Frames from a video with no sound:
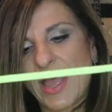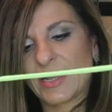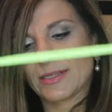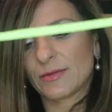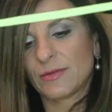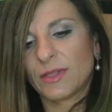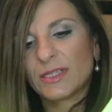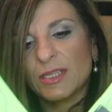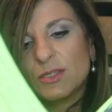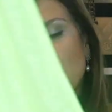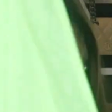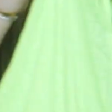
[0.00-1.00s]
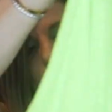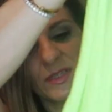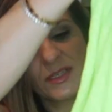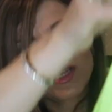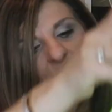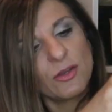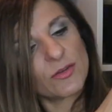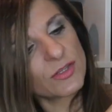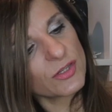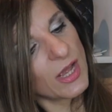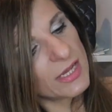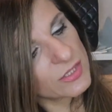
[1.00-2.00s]
And this is what I was saying.
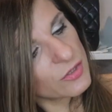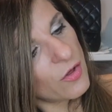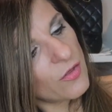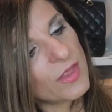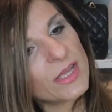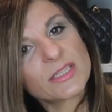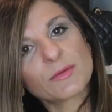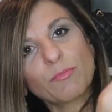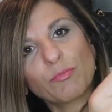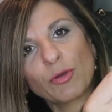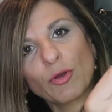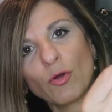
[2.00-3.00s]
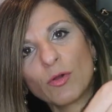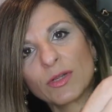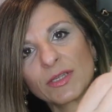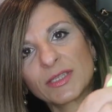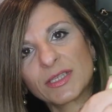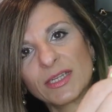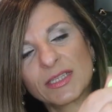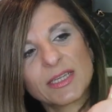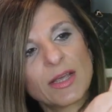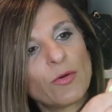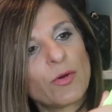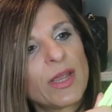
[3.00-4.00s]
It's got this pull
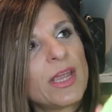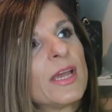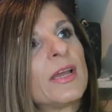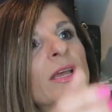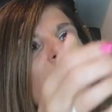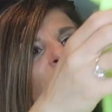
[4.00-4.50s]
detail here,